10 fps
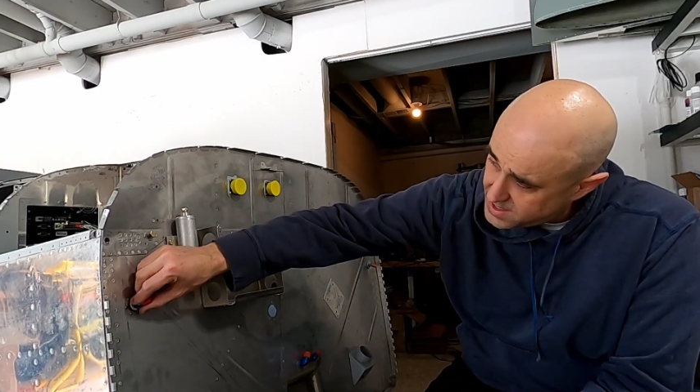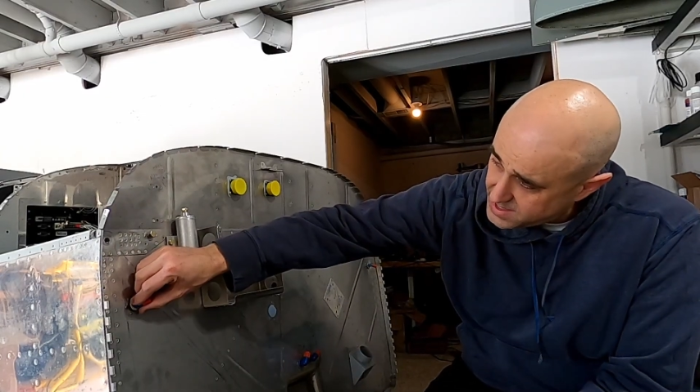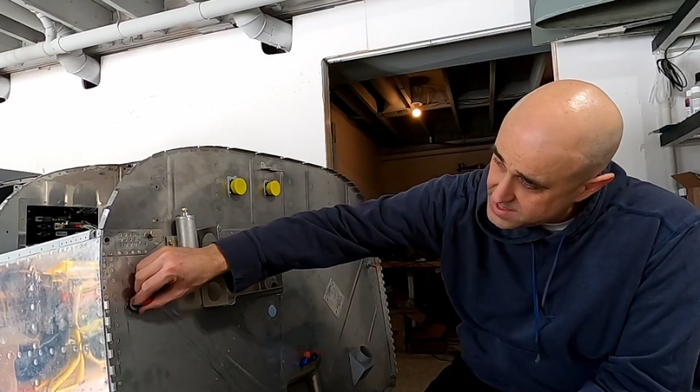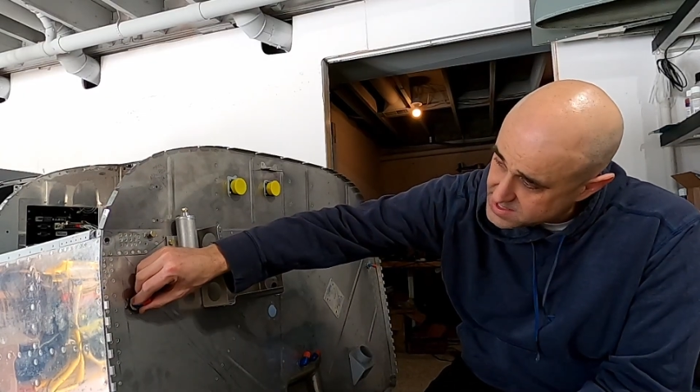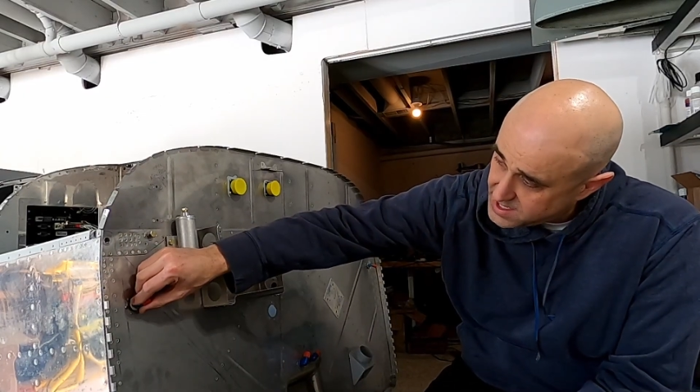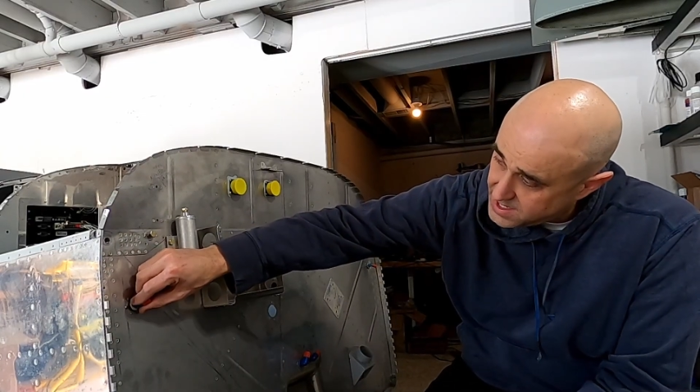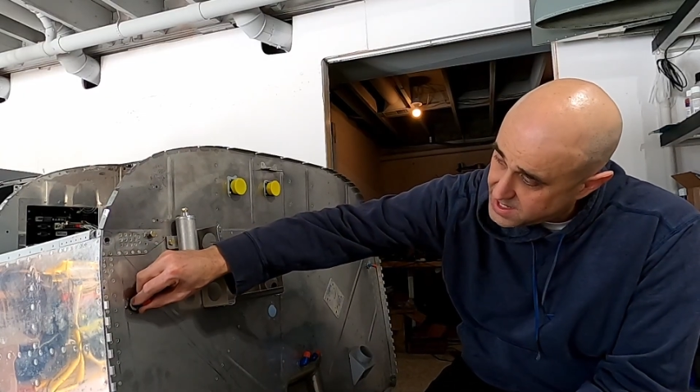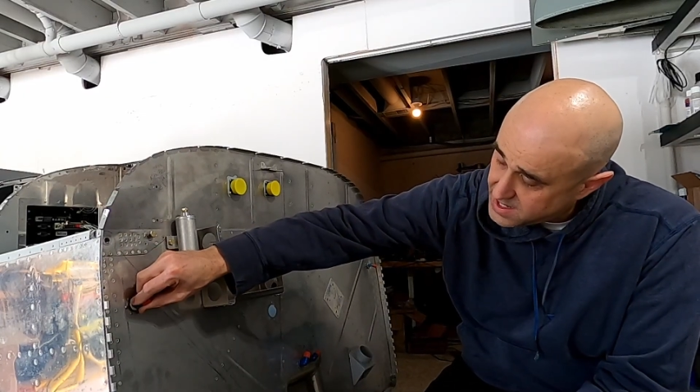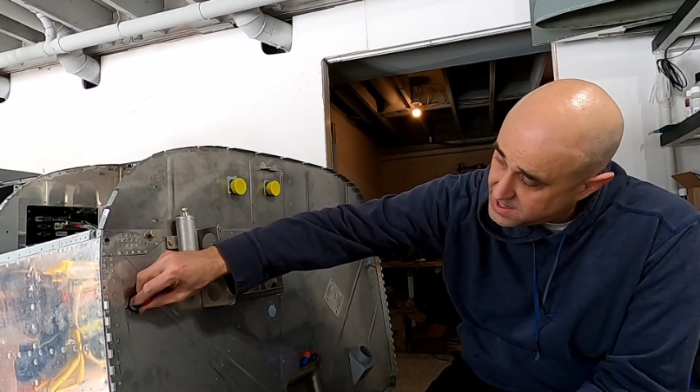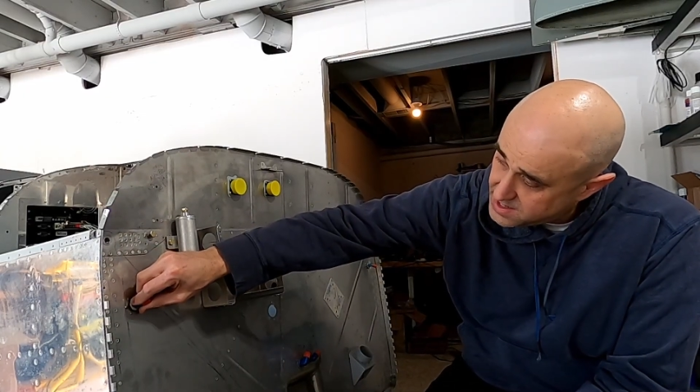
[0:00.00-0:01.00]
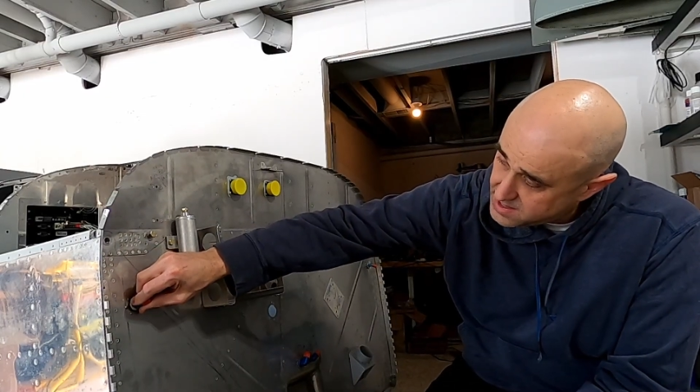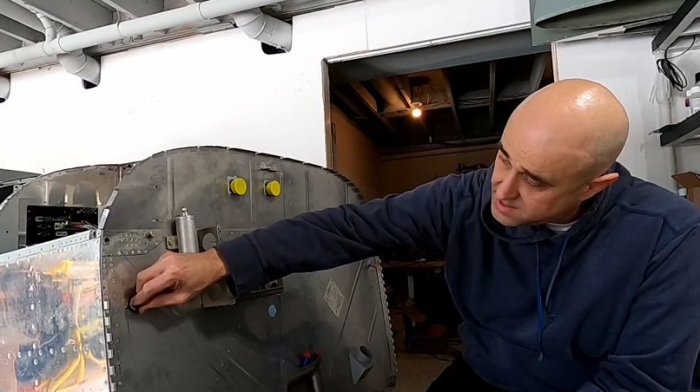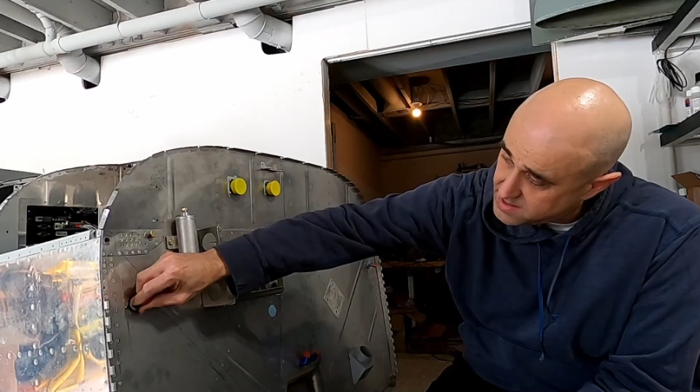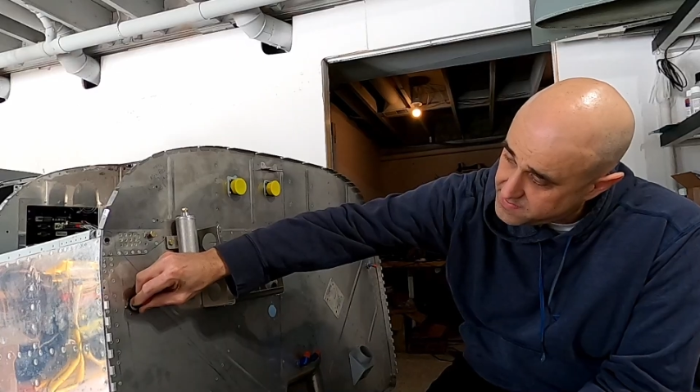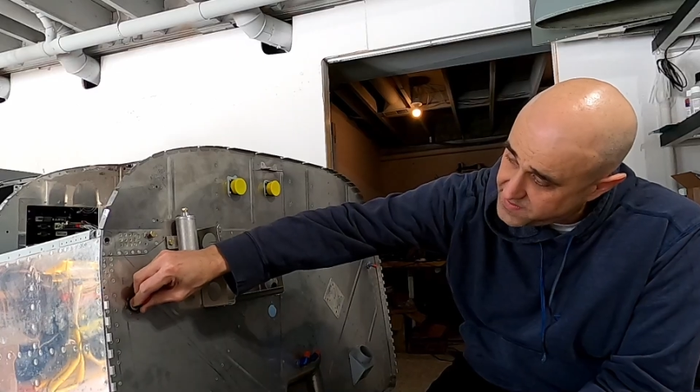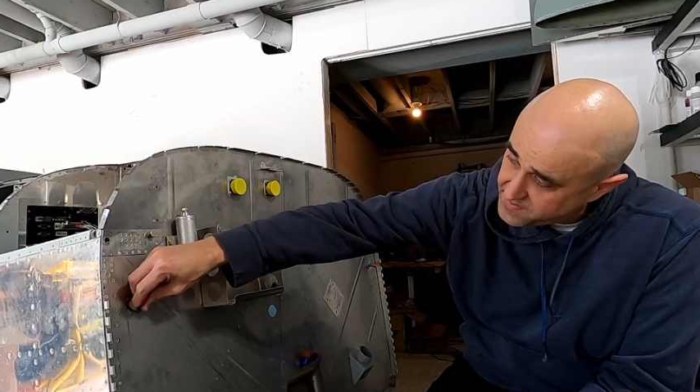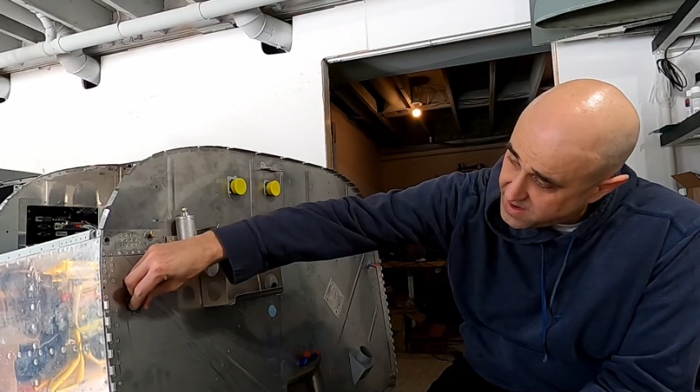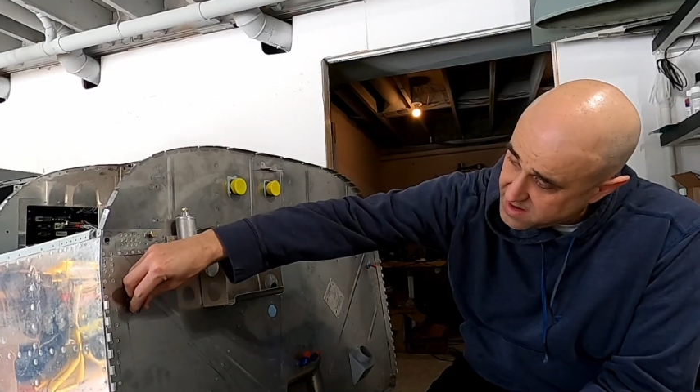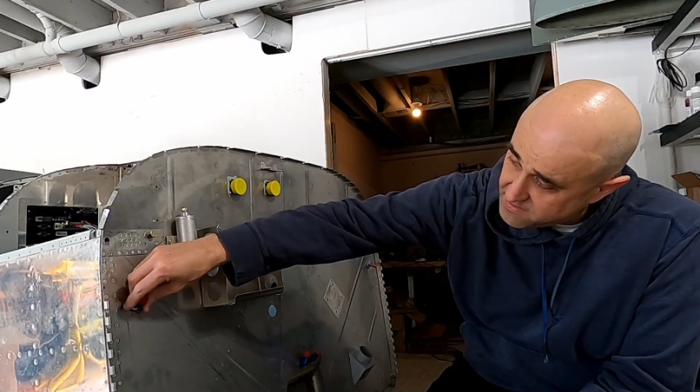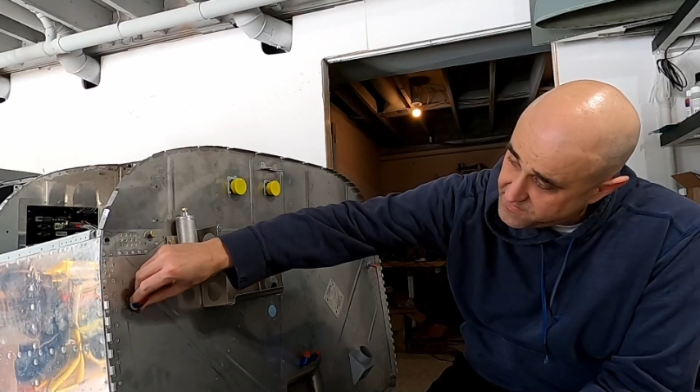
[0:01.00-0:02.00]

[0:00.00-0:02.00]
I can take these AN